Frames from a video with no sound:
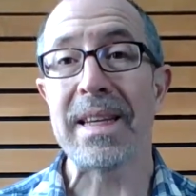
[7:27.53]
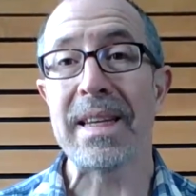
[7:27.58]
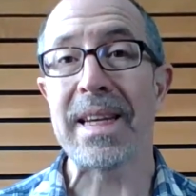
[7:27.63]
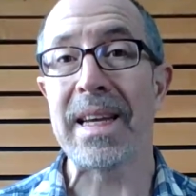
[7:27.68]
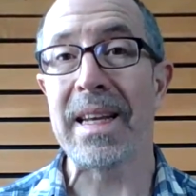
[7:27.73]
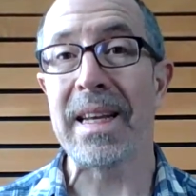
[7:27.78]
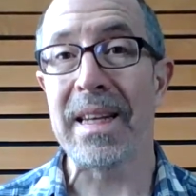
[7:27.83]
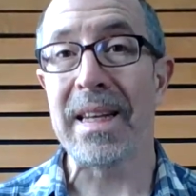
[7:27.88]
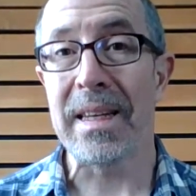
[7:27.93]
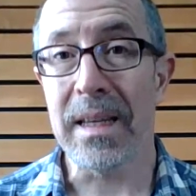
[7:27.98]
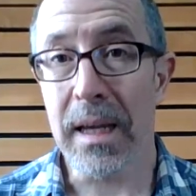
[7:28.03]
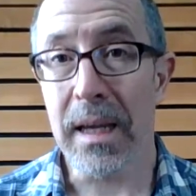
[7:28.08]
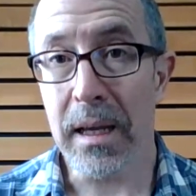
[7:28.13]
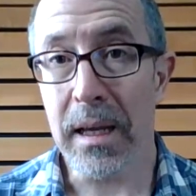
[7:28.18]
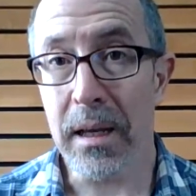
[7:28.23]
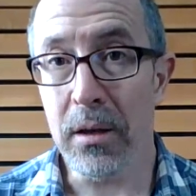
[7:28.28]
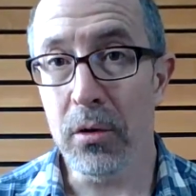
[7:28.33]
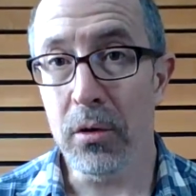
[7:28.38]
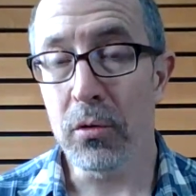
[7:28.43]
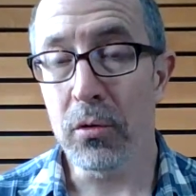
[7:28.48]

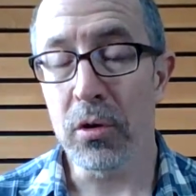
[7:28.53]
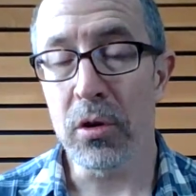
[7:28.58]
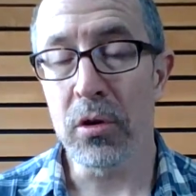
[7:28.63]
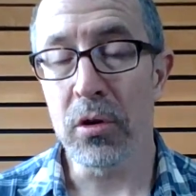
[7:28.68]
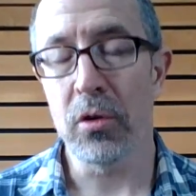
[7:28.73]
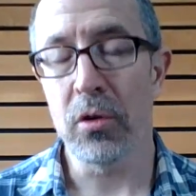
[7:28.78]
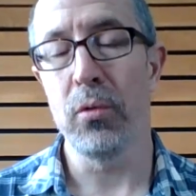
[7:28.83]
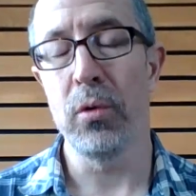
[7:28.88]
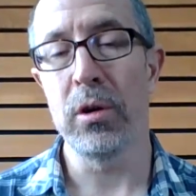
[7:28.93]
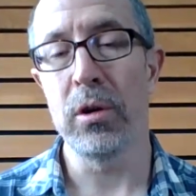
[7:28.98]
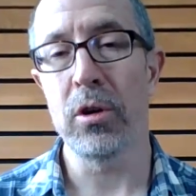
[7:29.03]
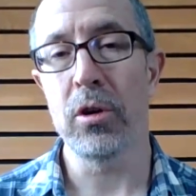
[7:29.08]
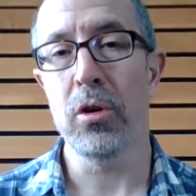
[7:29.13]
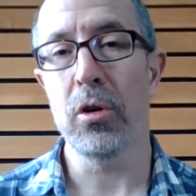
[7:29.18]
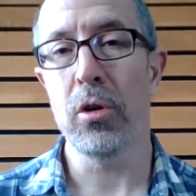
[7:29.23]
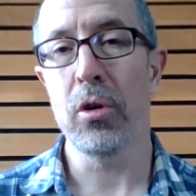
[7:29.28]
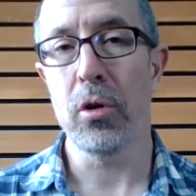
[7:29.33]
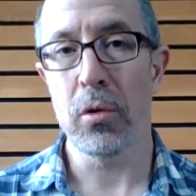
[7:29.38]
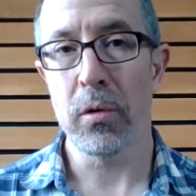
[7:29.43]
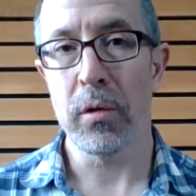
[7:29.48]
continued to
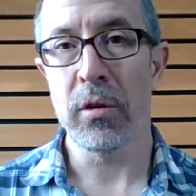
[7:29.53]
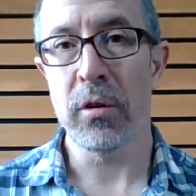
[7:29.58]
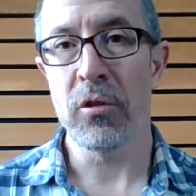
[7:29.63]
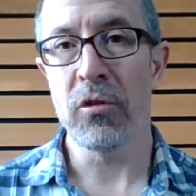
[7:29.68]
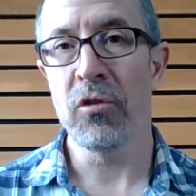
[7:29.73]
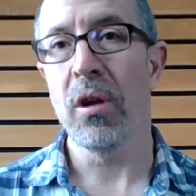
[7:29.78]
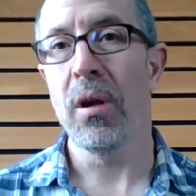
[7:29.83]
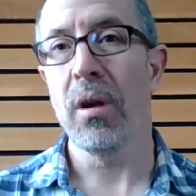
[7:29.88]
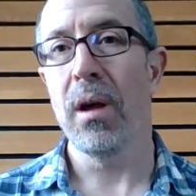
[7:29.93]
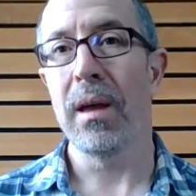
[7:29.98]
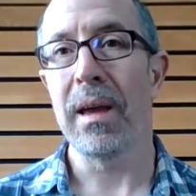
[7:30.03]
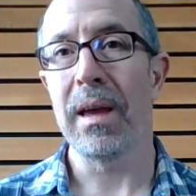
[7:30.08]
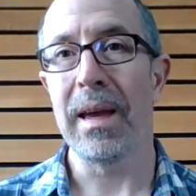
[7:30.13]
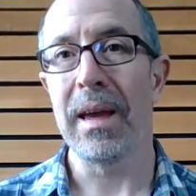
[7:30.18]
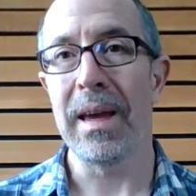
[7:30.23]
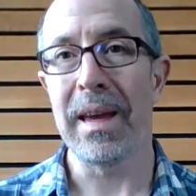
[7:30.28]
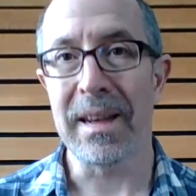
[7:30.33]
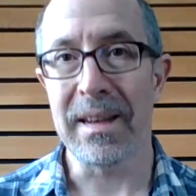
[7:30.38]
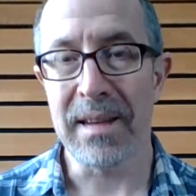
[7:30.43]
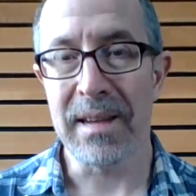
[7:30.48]
encourage
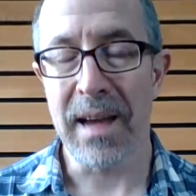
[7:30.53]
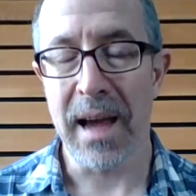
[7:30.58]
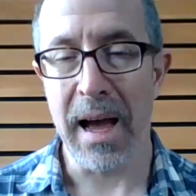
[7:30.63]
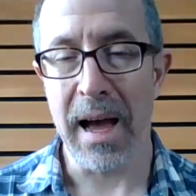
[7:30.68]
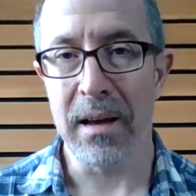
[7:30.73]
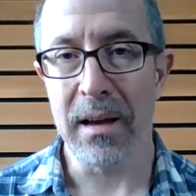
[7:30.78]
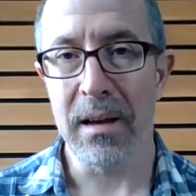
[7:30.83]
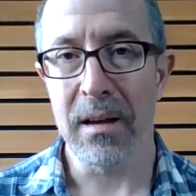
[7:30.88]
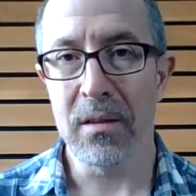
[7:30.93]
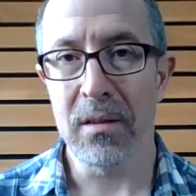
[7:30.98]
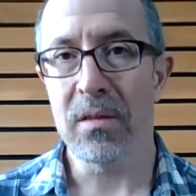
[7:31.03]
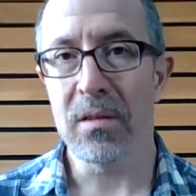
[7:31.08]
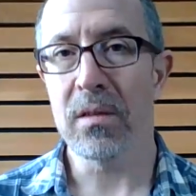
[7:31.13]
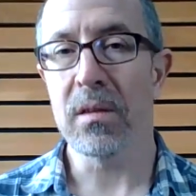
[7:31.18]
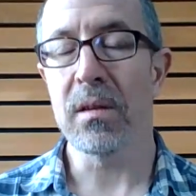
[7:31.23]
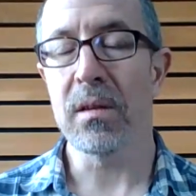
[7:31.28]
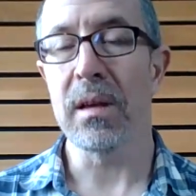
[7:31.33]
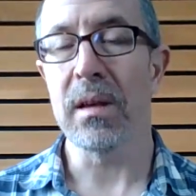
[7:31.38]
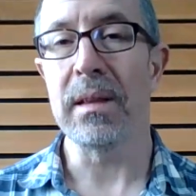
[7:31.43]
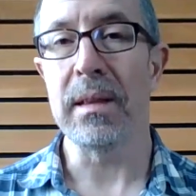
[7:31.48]
Italians
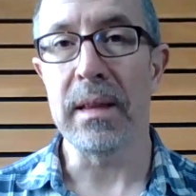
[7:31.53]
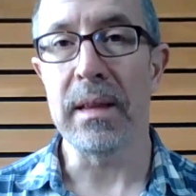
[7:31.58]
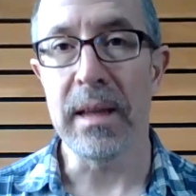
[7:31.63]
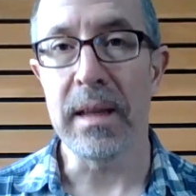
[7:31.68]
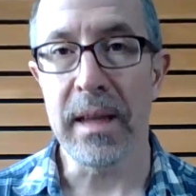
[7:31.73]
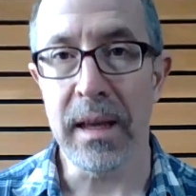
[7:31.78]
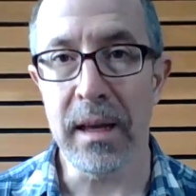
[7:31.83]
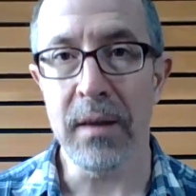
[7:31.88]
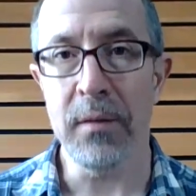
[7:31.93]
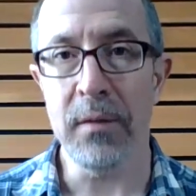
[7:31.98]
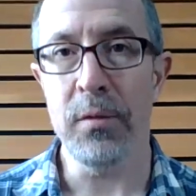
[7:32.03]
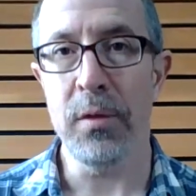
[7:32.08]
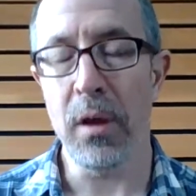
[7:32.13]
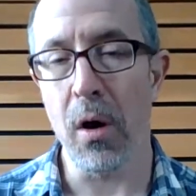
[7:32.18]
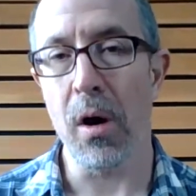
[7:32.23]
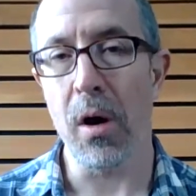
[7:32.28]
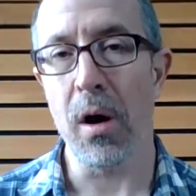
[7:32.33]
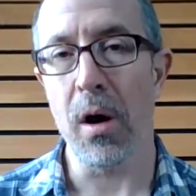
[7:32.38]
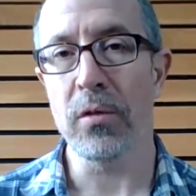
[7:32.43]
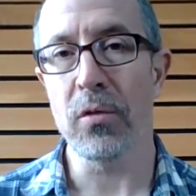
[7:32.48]
to leave the
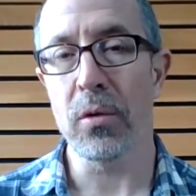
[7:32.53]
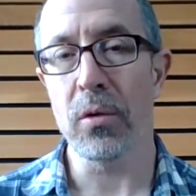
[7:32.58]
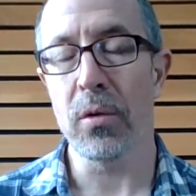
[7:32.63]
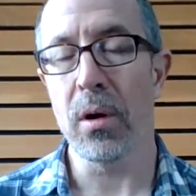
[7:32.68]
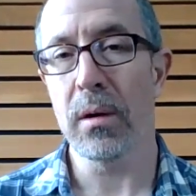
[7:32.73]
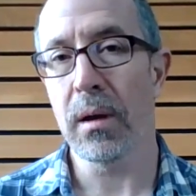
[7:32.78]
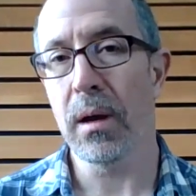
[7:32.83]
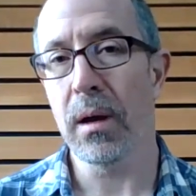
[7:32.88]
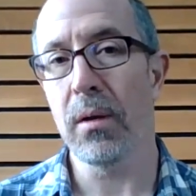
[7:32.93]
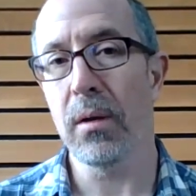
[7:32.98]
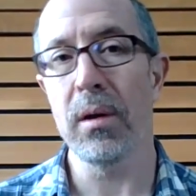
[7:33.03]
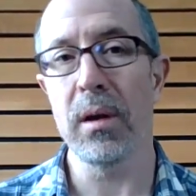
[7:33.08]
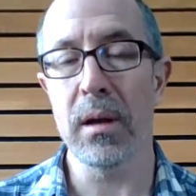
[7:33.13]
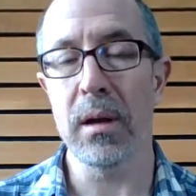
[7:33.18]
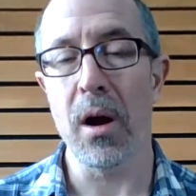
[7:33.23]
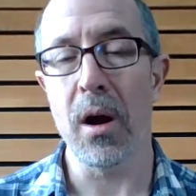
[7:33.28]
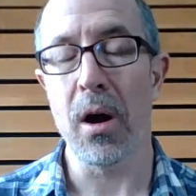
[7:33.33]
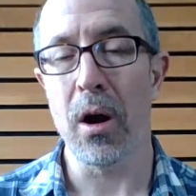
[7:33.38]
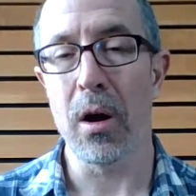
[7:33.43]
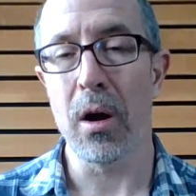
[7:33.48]
Austro-Hungarian
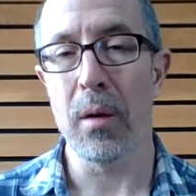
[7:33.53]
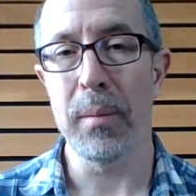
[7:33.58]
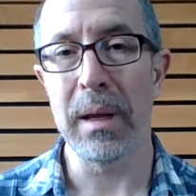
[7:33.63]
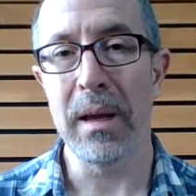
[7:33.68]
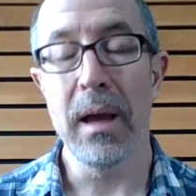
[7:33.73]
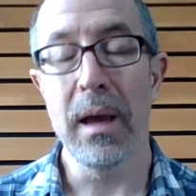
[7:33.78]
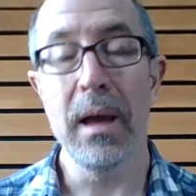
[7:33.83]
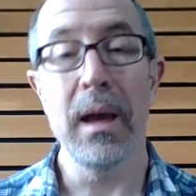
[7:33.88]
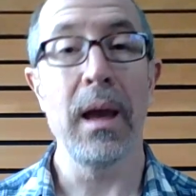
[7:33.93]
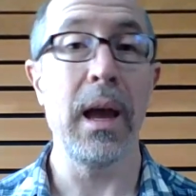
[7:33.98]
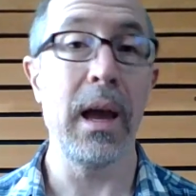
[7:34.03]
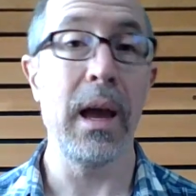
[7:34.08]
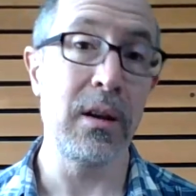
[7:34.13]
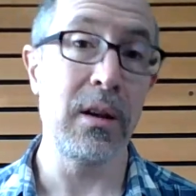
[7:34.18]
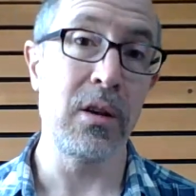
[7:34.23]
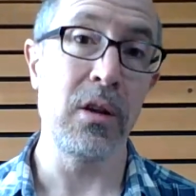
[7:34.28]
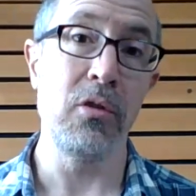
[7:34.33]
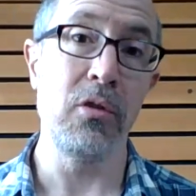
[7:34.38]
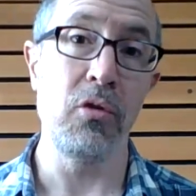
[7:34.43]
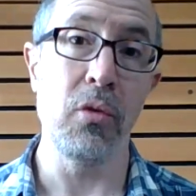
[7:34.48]
army and
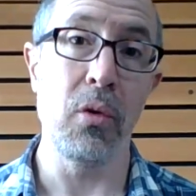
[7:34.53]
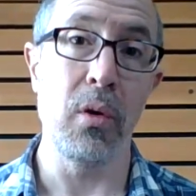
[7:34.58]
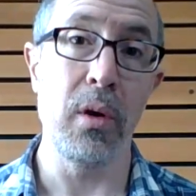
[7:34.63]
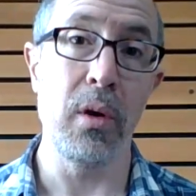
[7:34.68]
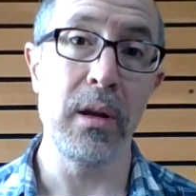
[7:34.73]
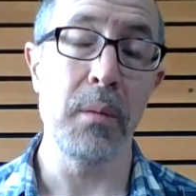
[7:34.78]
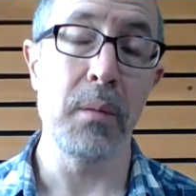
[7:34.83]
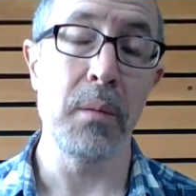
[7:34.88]
to join the